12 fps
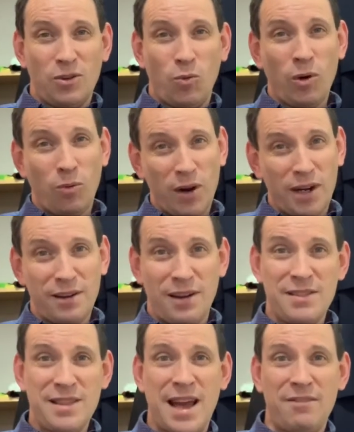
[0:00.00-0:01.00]
We're working
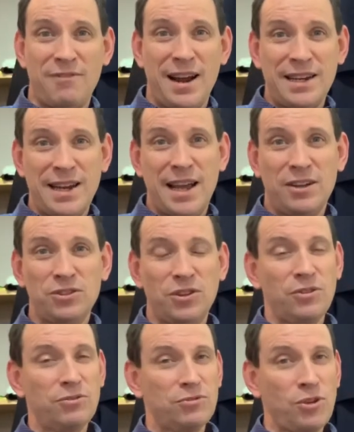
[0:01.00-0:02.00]
on that right now, so
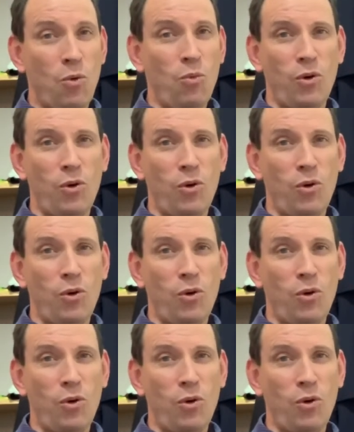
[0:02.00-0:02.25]
don't